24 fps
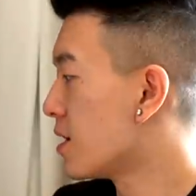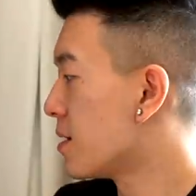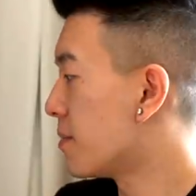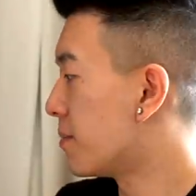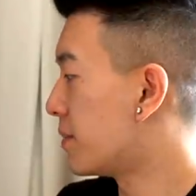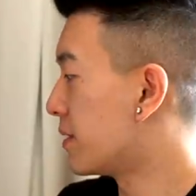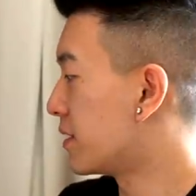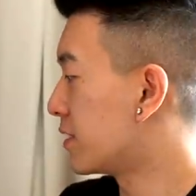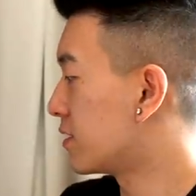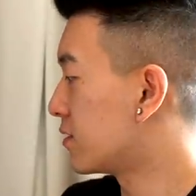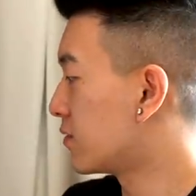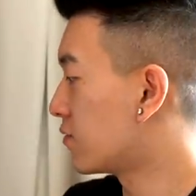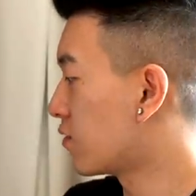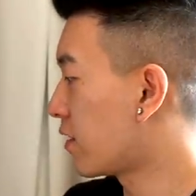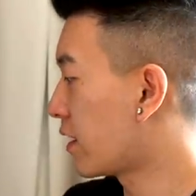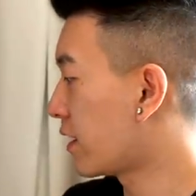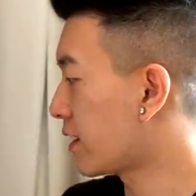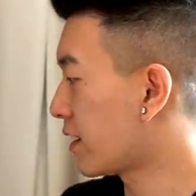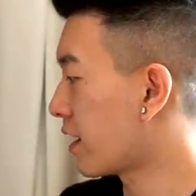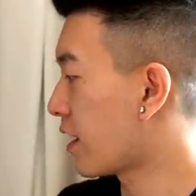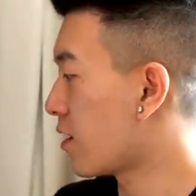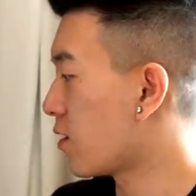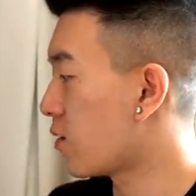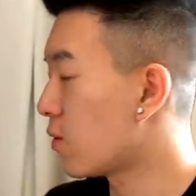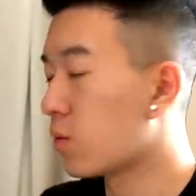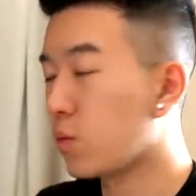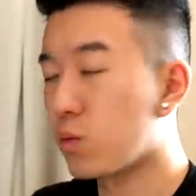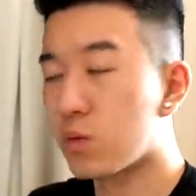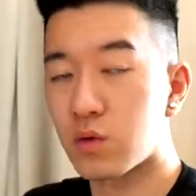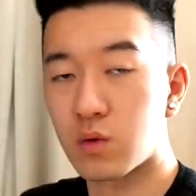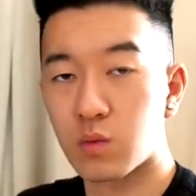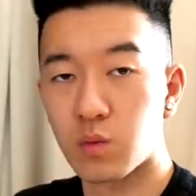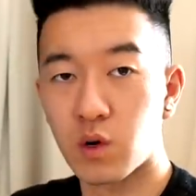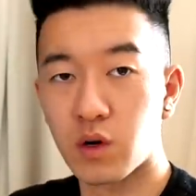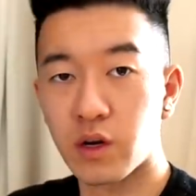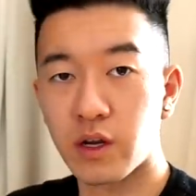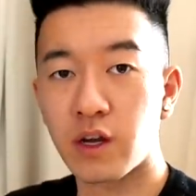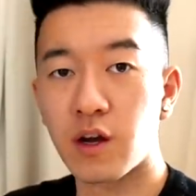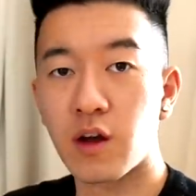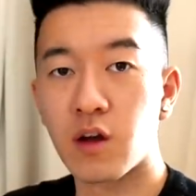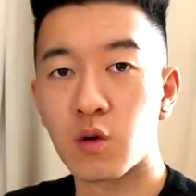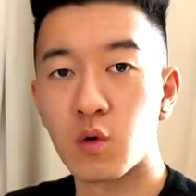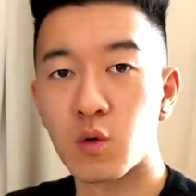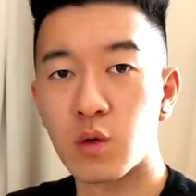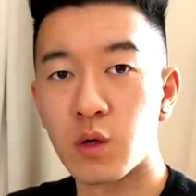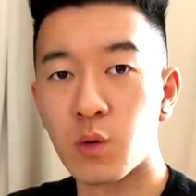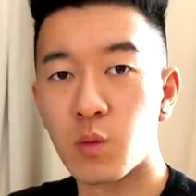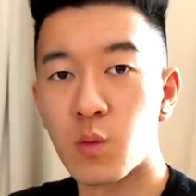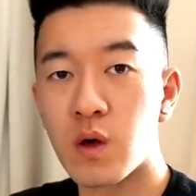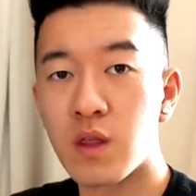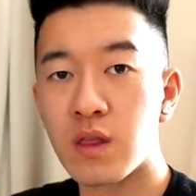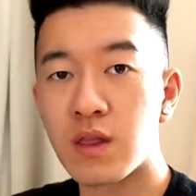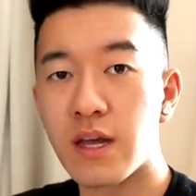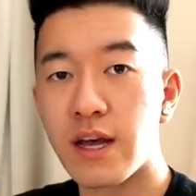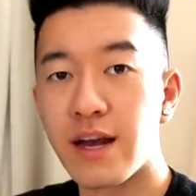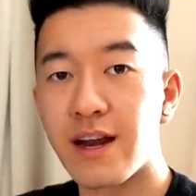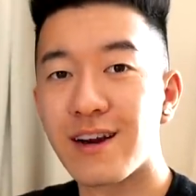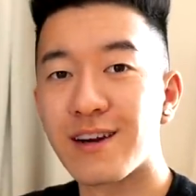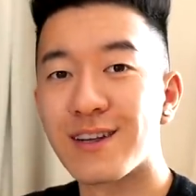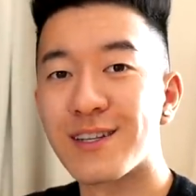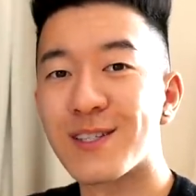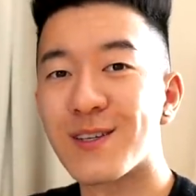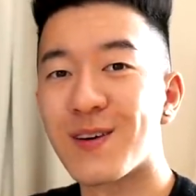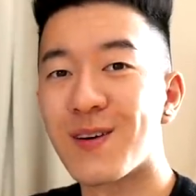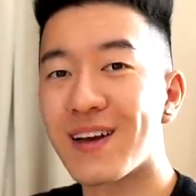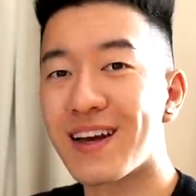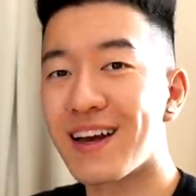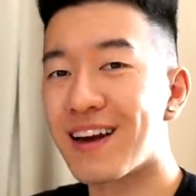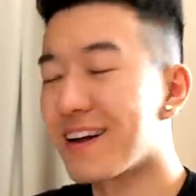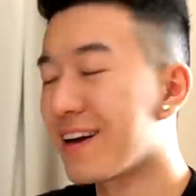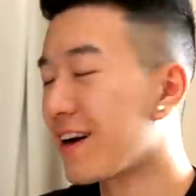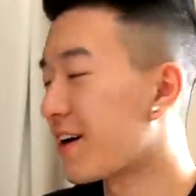But right now we're working on only one layer, so I kind of